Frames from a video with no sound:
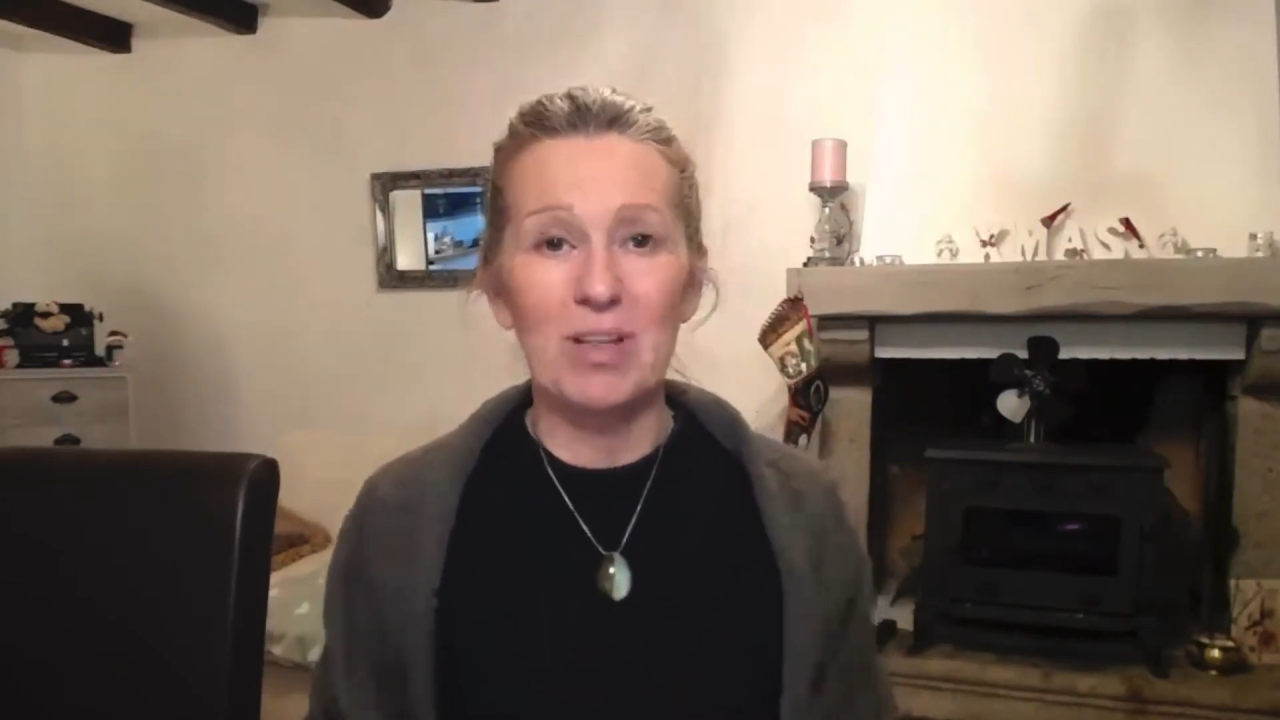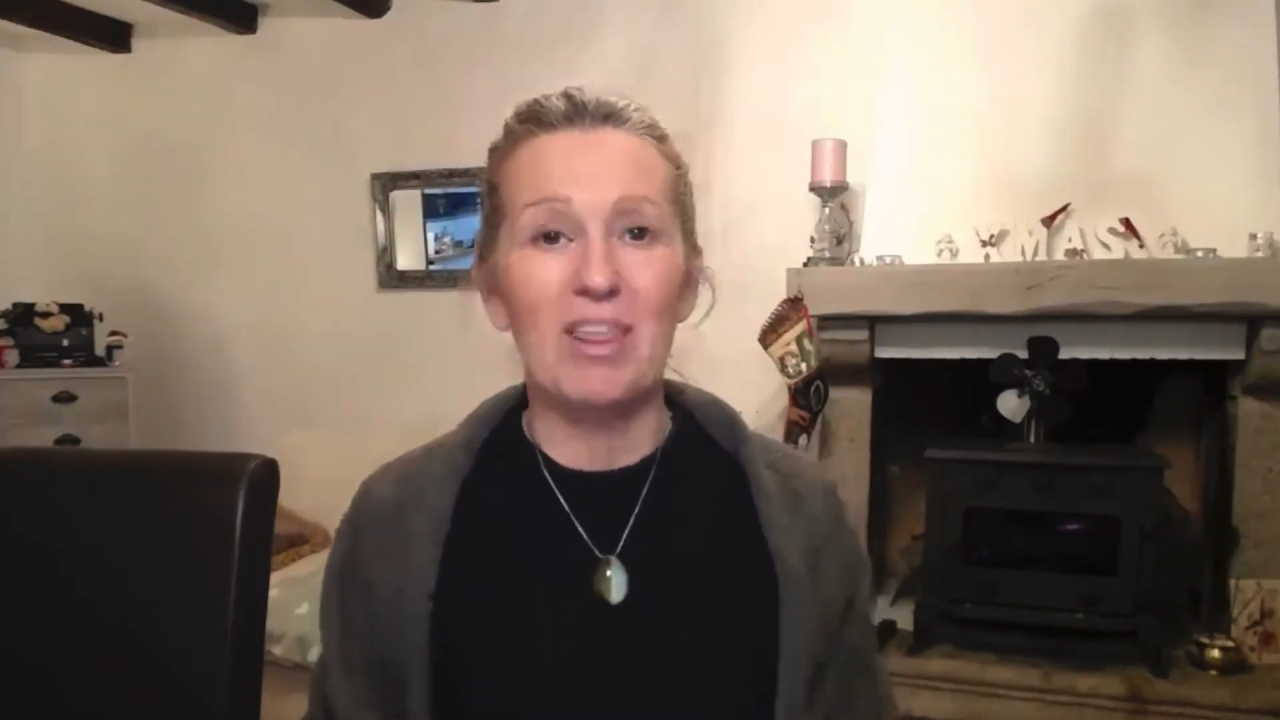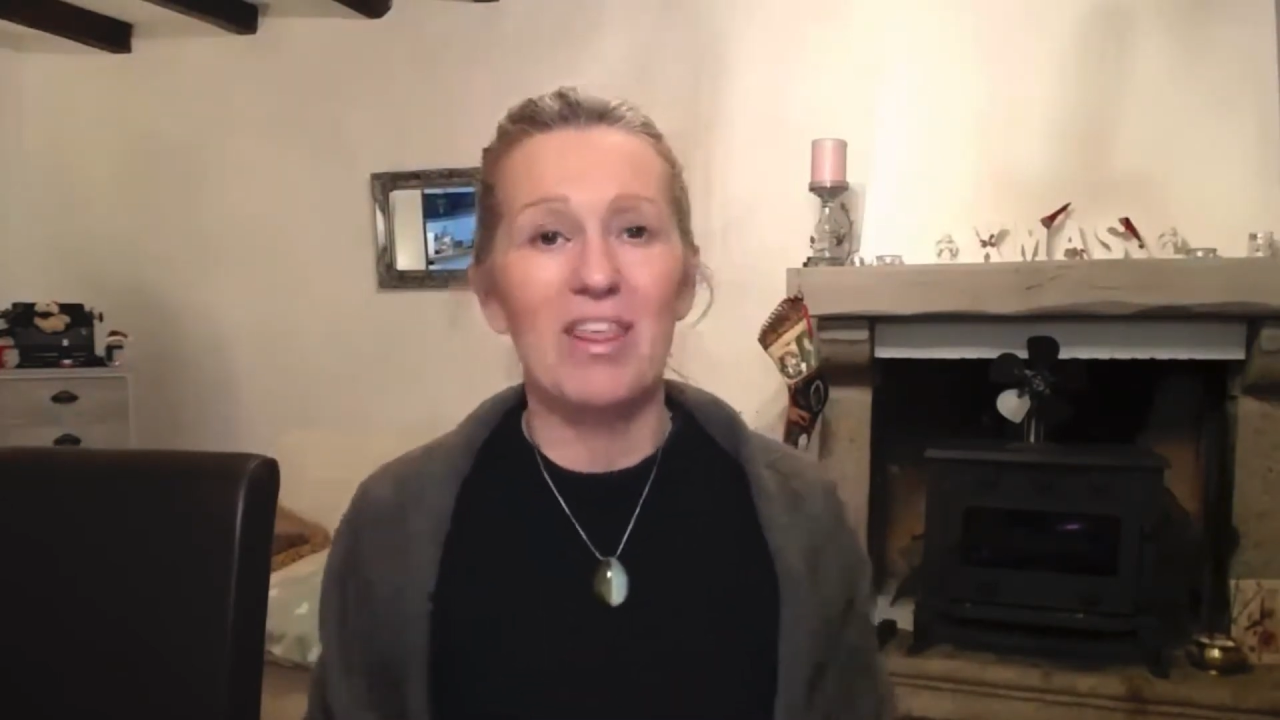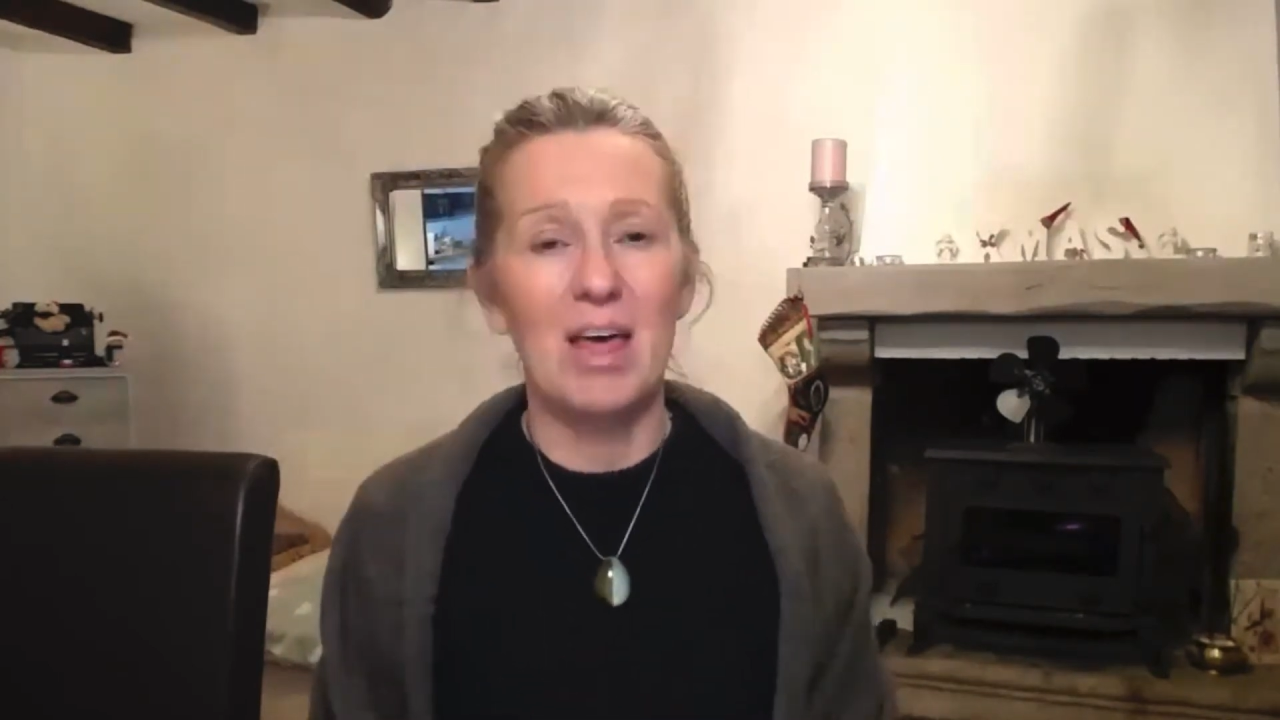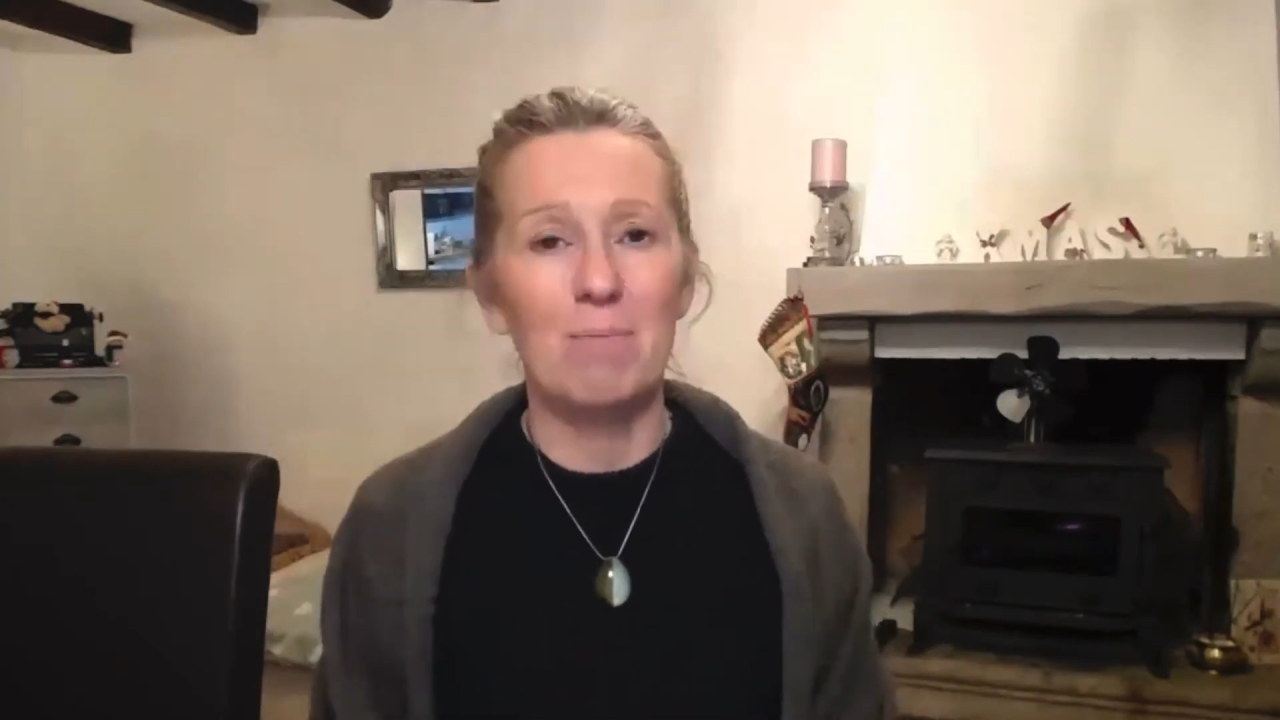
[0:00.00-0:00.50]

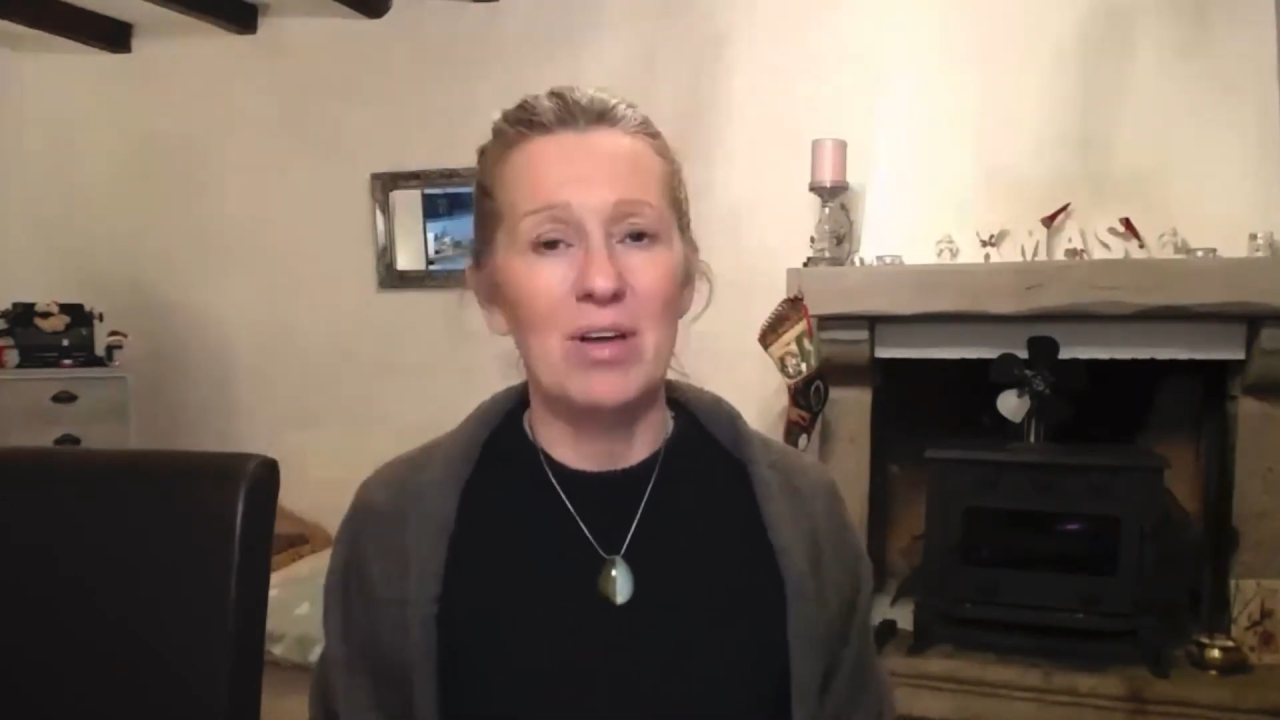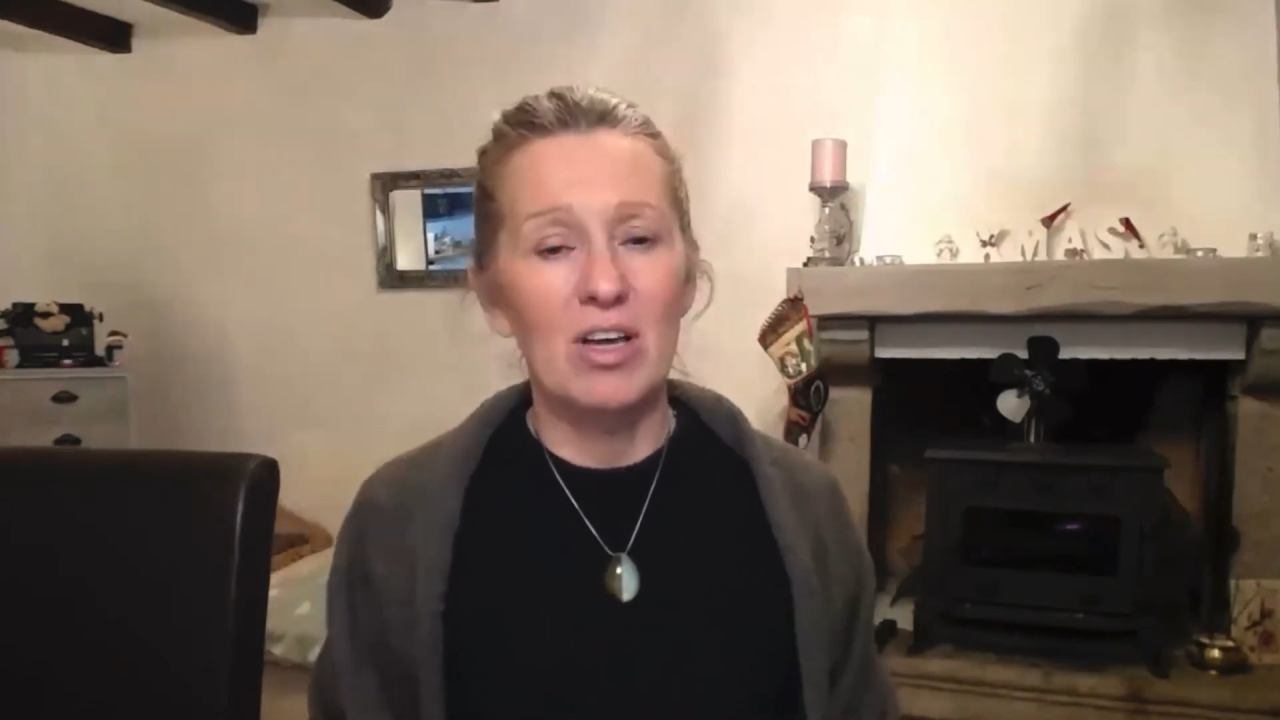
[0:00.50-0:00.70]
them